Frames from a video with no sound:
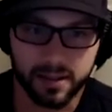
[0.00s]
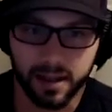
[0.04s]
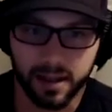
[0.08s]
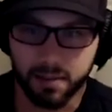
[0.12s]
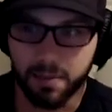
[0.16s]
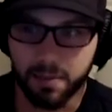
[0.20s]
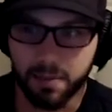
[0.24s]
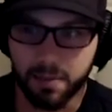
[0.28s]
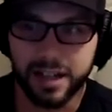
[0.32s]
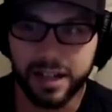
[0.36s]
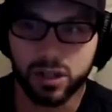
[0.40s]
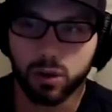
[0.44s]
Like,
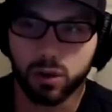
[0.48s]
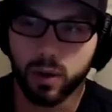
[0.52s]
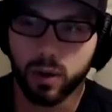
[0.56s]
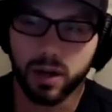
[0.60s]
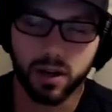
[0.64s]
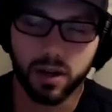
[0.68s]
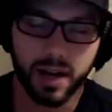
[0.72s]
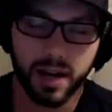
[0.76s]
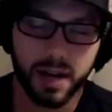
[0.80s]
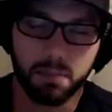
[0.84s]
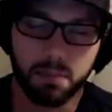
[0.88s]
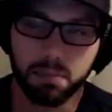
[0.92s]
my
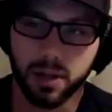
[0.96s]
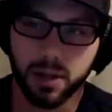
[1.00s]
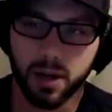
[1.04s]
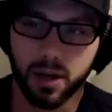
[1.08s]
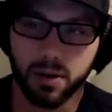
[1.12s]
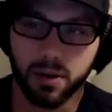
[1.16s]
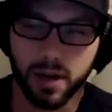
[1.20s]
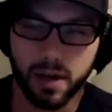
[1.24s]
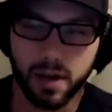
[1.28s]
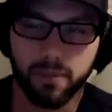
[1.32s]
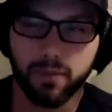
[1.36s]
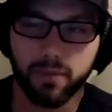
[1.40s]
Twitter had
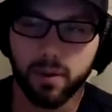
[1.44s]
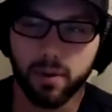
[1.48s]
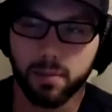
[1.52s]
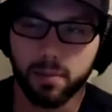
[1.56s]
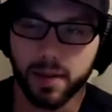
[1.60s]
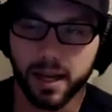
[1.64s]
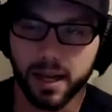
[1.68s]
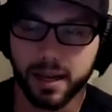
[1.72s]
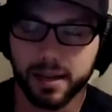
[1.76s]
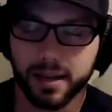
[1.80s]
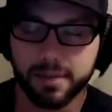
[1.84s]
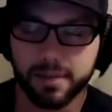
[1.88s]
blown up from
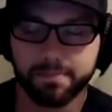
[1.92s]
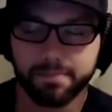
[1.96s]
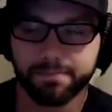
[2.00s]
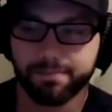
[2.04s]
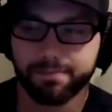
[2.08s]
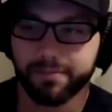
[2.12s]
like,